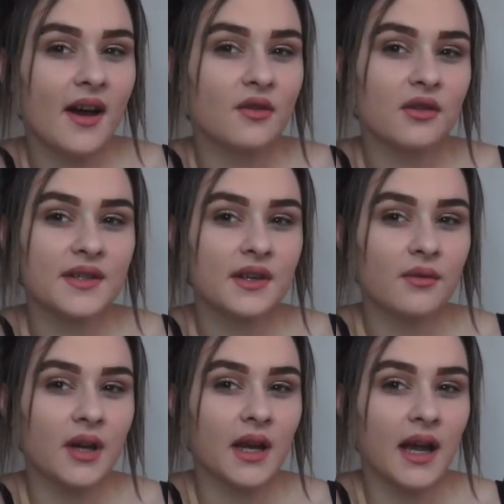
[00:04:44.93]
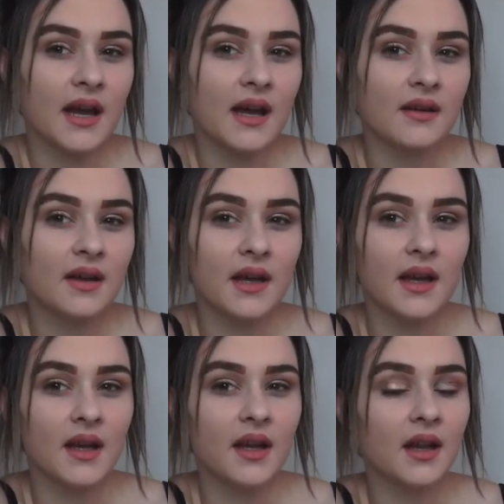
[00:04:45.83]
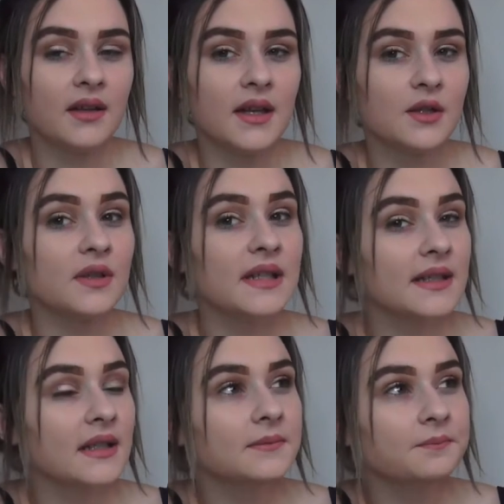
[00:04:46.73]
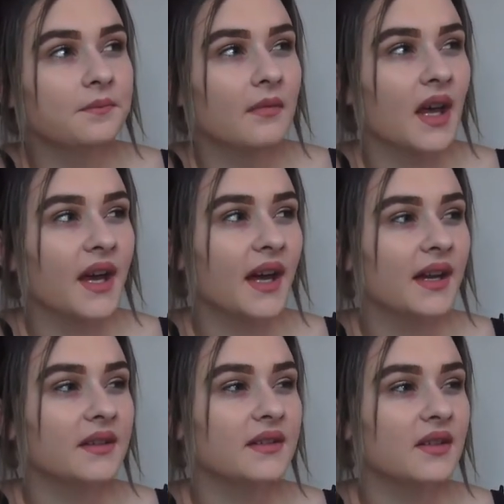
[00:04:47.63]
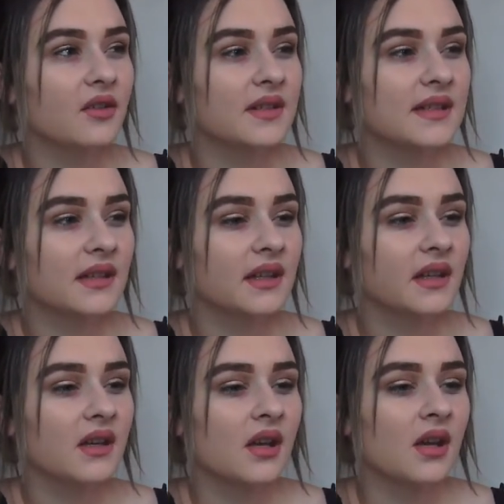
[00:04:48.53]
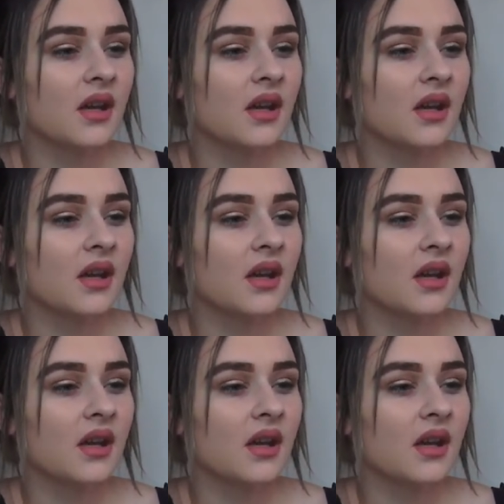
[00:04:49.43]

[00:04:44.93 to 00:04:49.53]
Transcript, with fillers: I also work at a dental centre and honestly